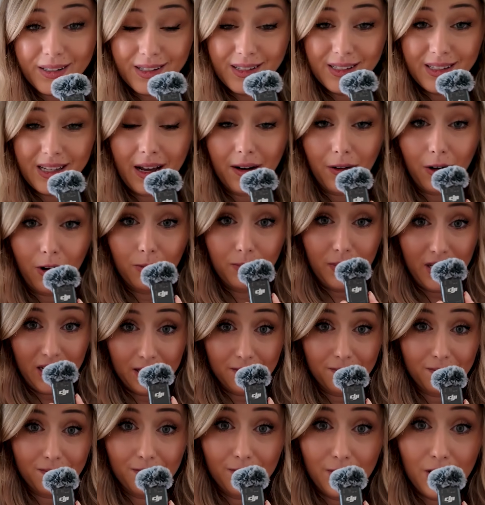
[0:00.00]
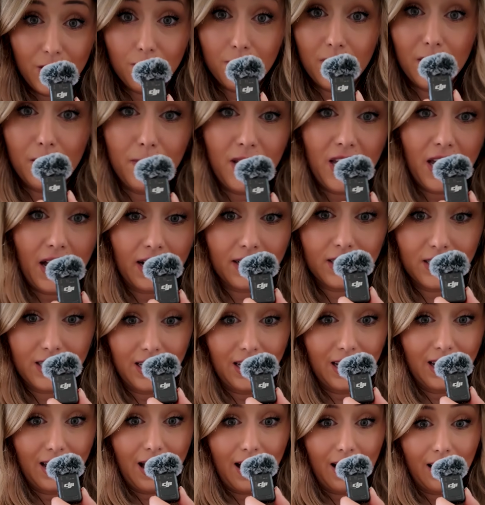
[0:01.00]
does that all mean? You may be
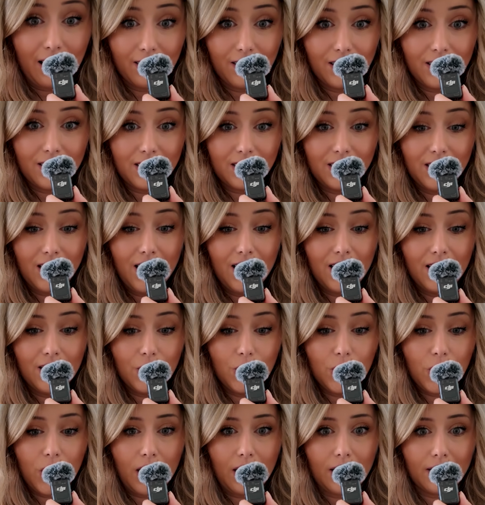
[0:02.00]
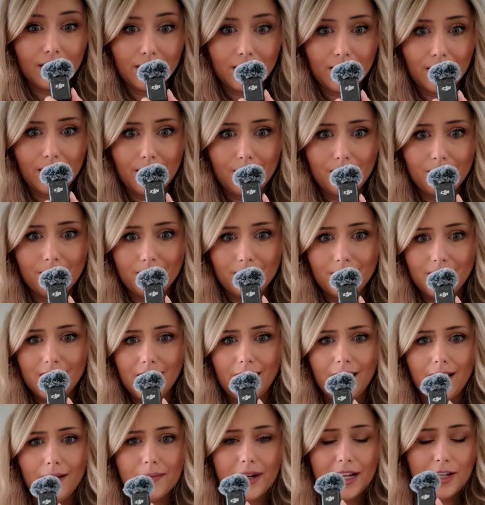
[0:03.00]
asking at this stage as I'm
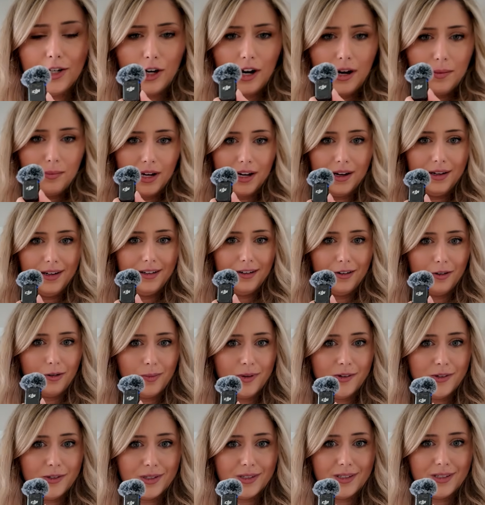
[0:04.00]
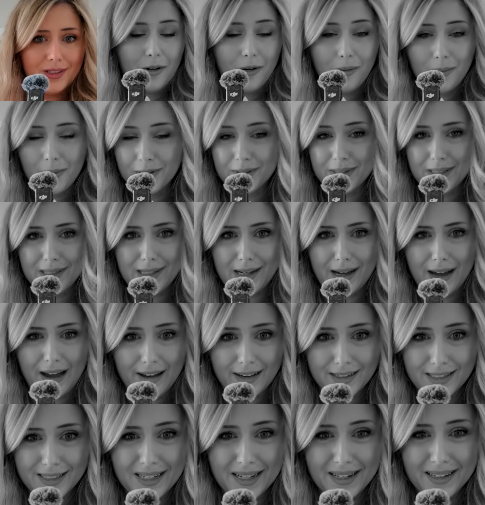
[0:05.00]
setting my tripod and almost
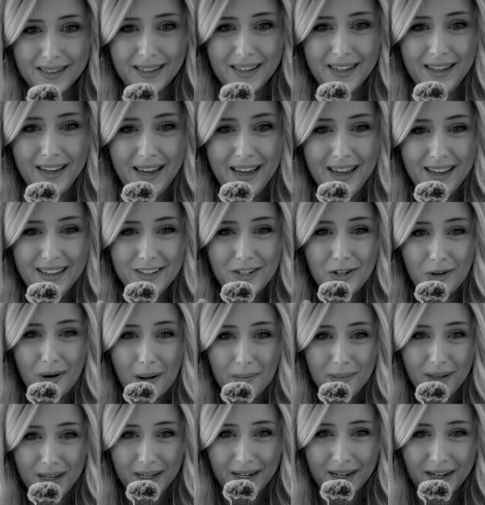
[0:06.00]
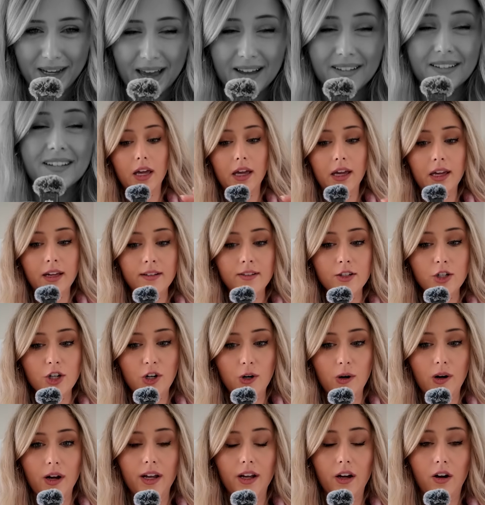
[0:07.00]
accidentally dropping it again. In
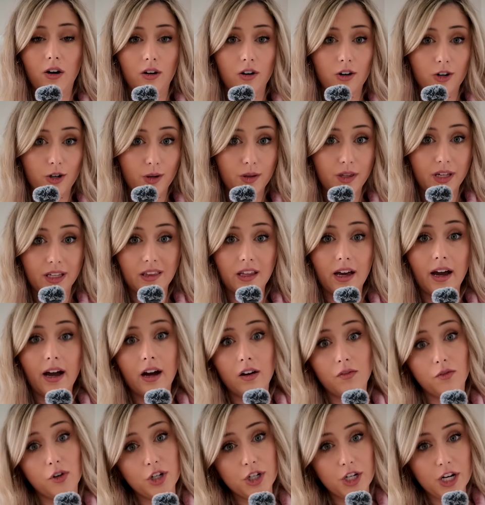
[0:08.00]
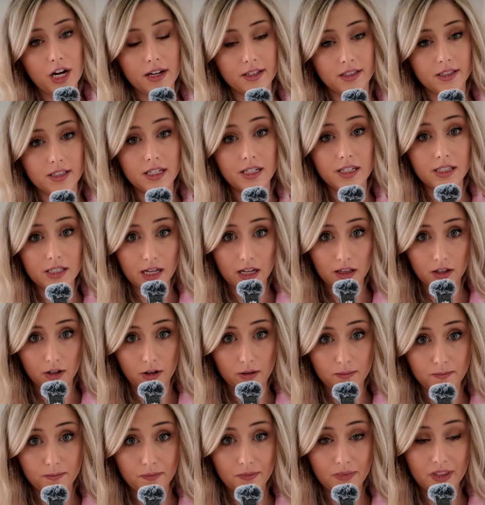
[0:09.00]
trying harder than the average Etsy
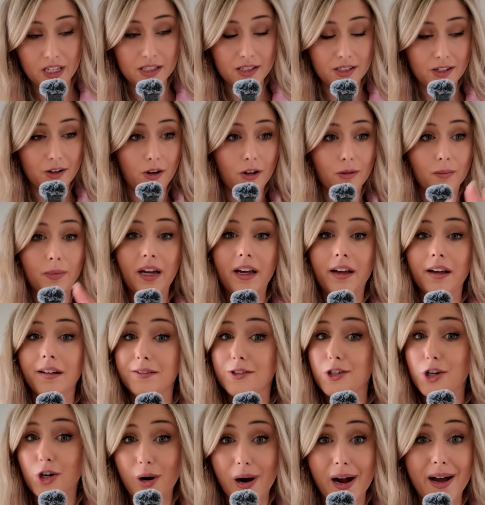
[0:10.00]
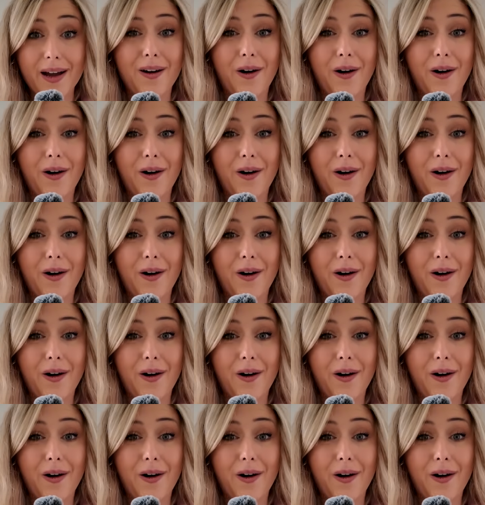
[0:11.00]
seller, this is called my try